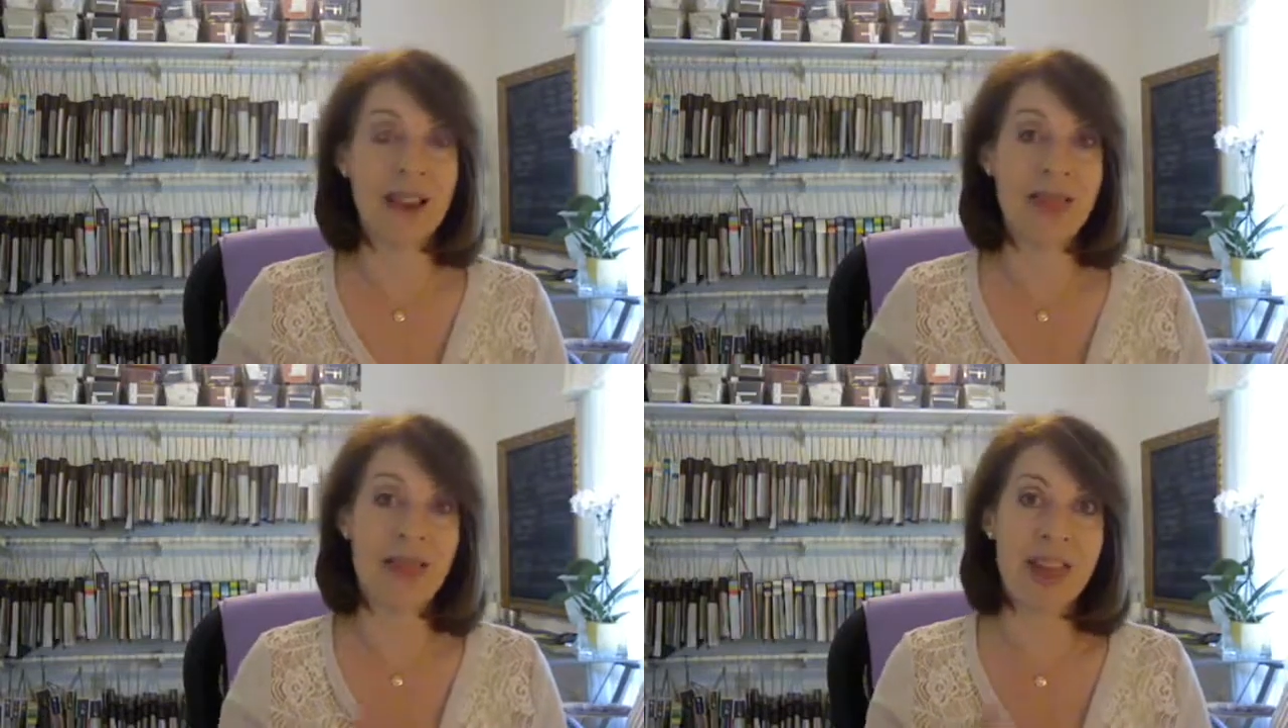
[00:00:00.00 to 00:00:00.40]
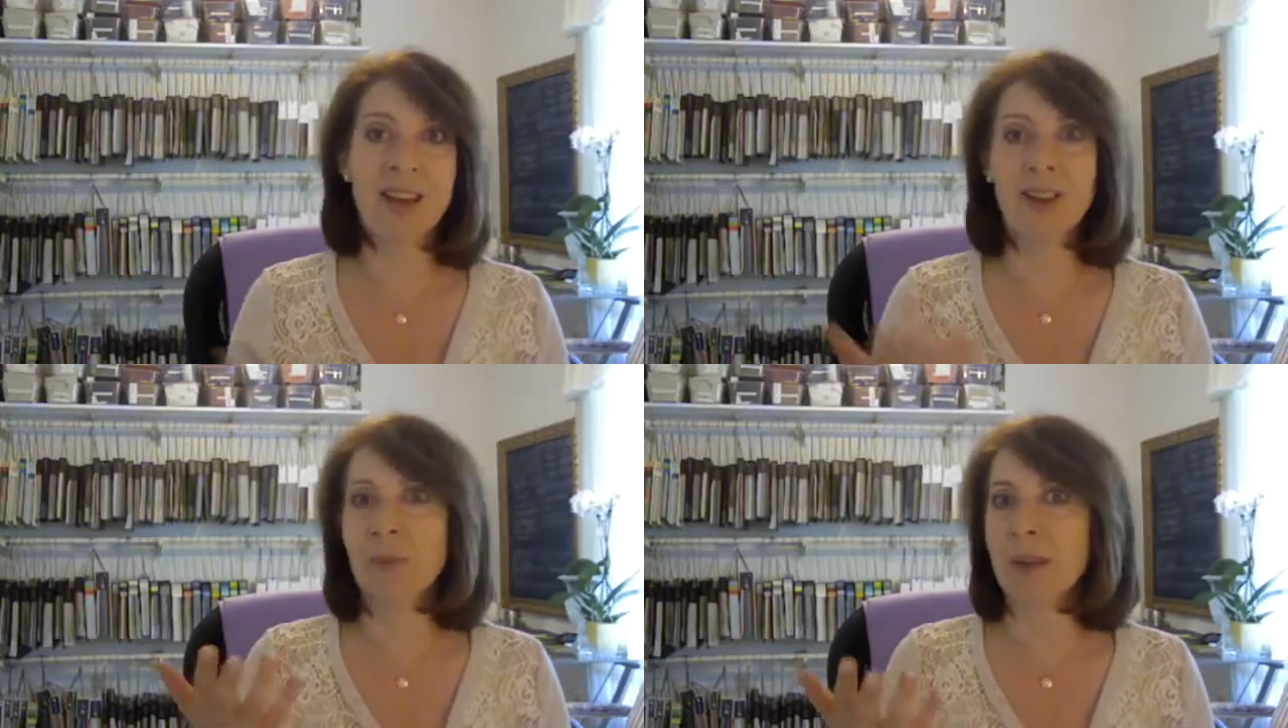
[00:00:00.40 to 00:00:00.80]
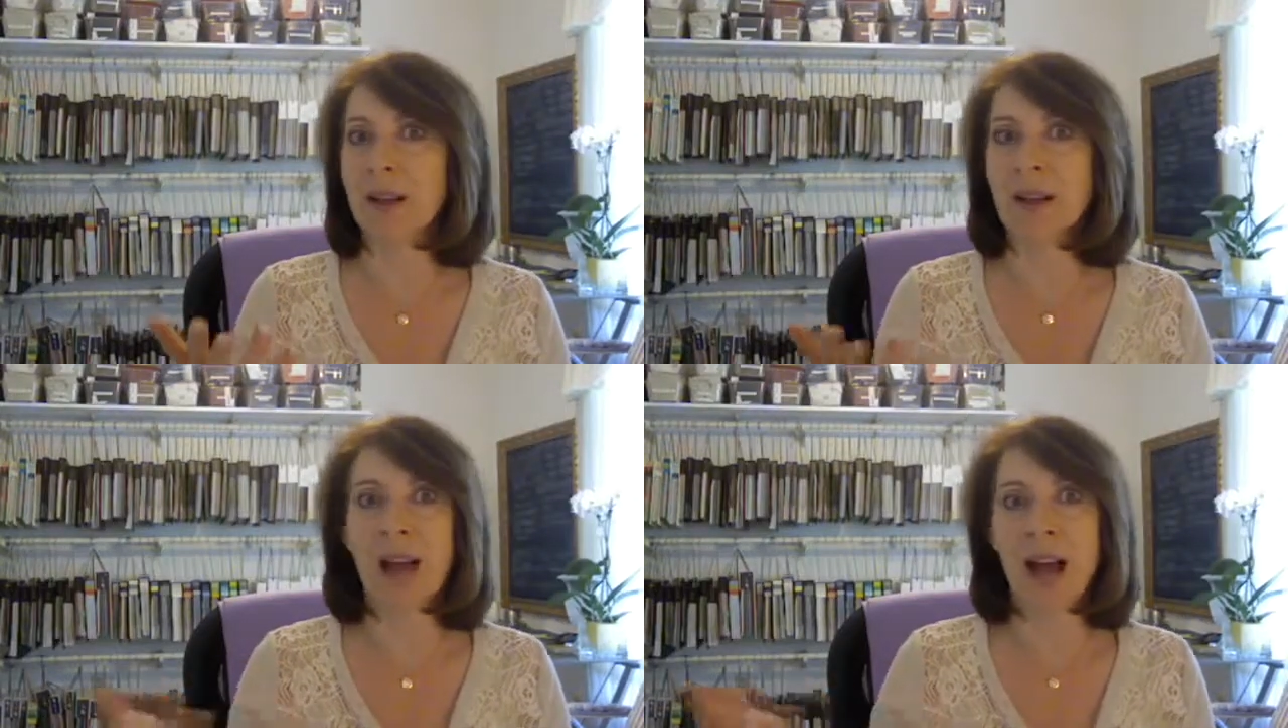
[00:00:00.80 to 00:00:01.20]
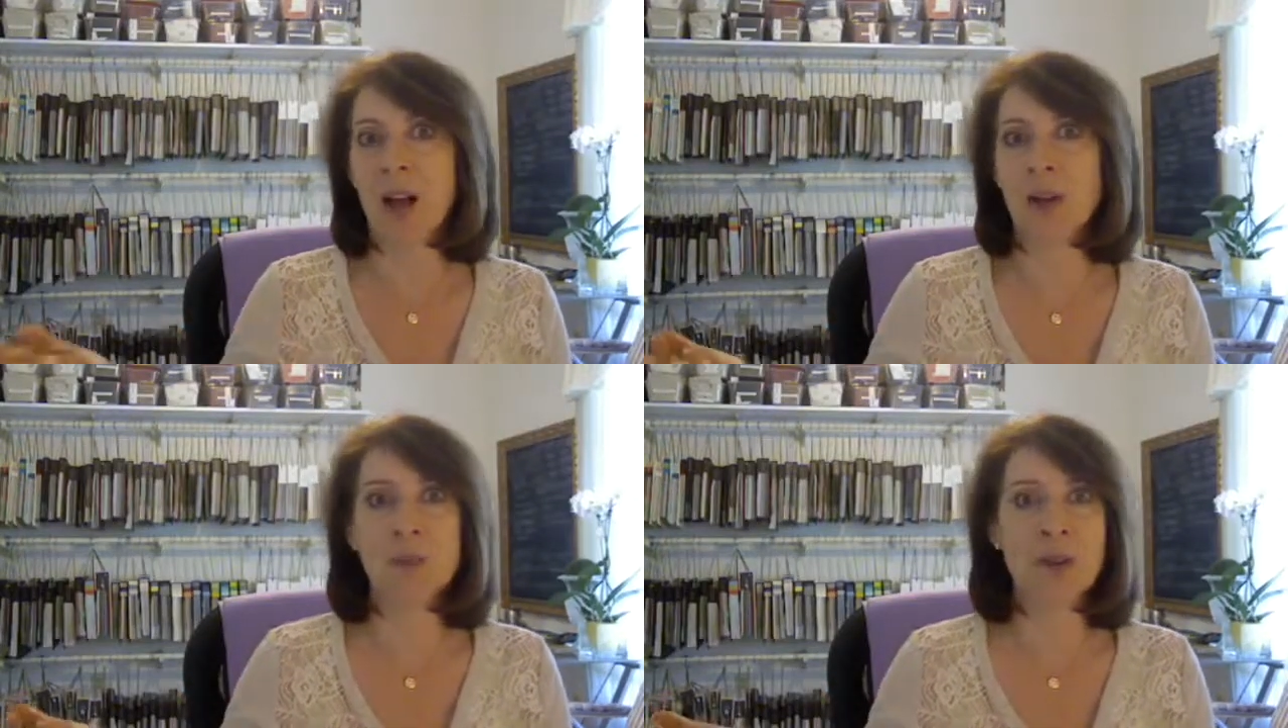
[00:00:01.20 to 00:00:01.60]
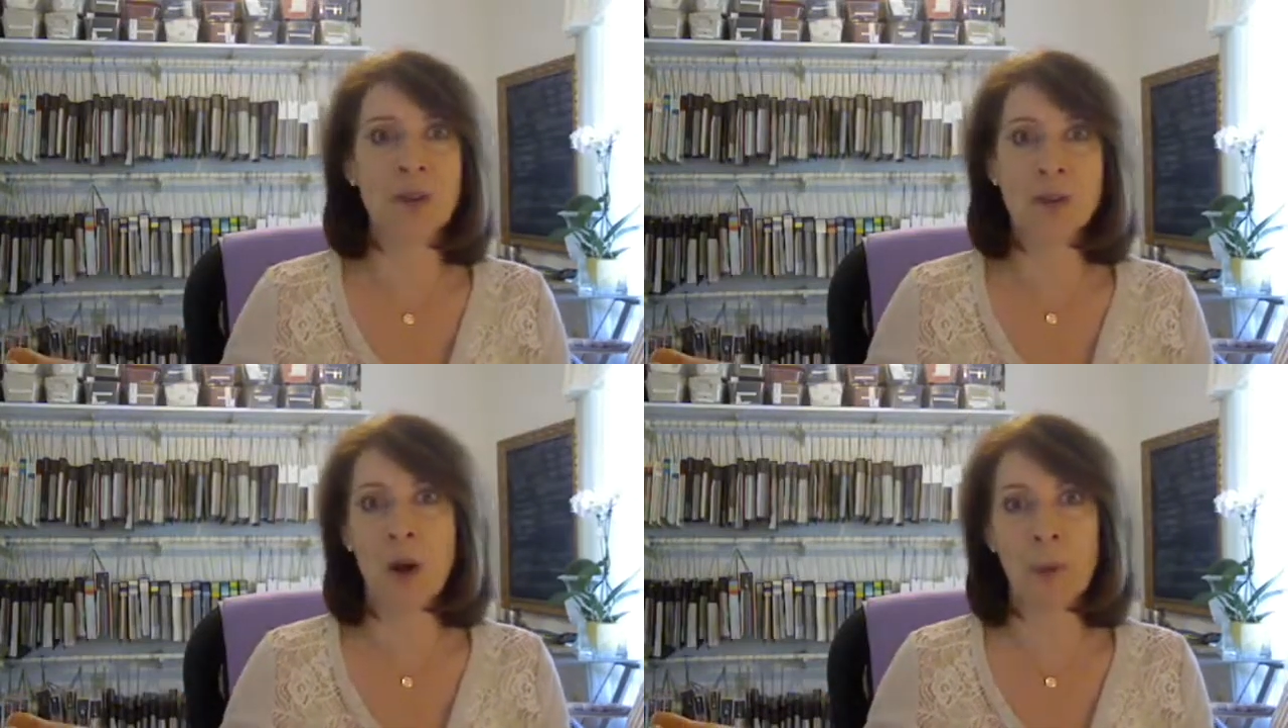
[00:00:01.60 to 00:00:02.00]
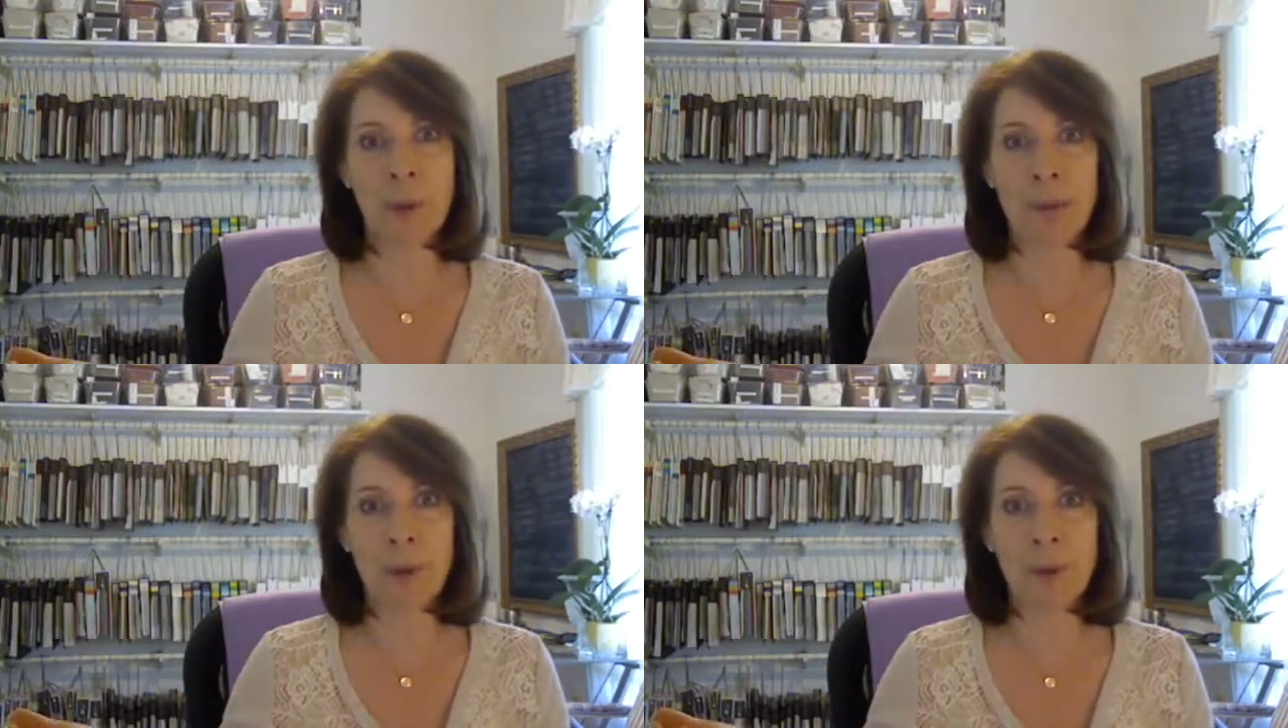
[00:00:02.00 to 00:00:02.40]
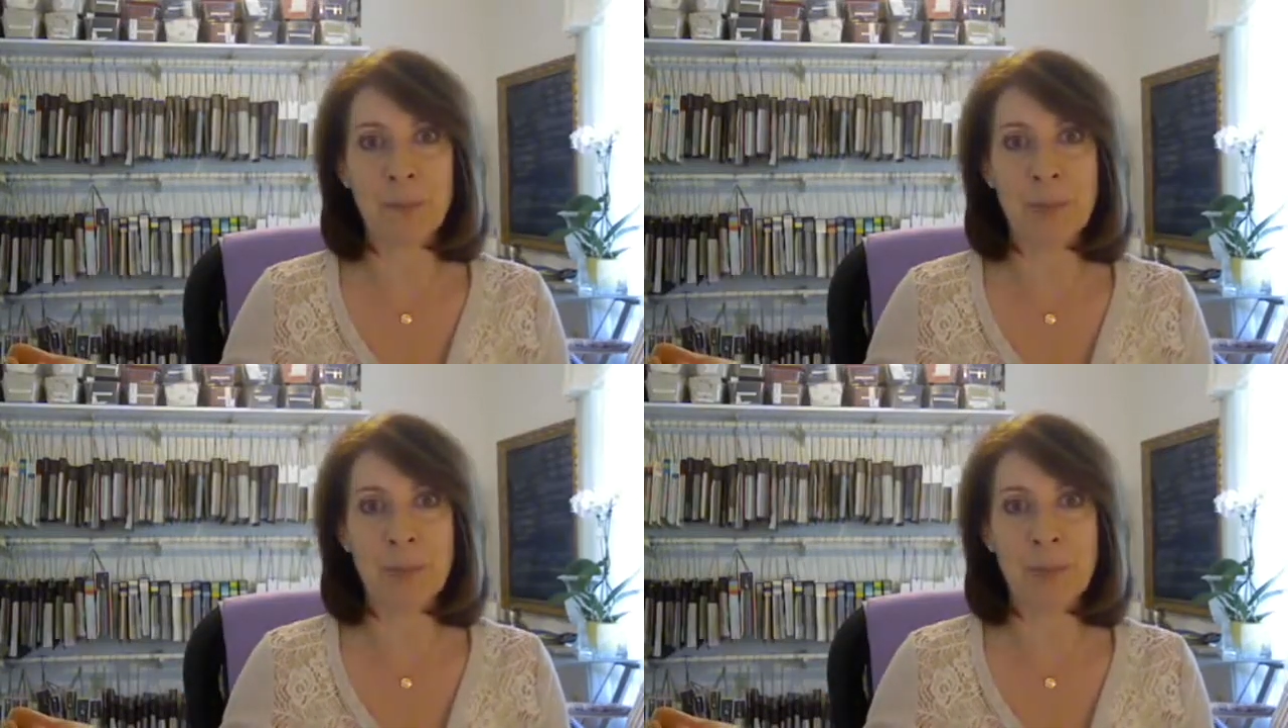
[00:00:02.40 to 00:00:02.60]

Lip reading: And that could be how you use wallpaper.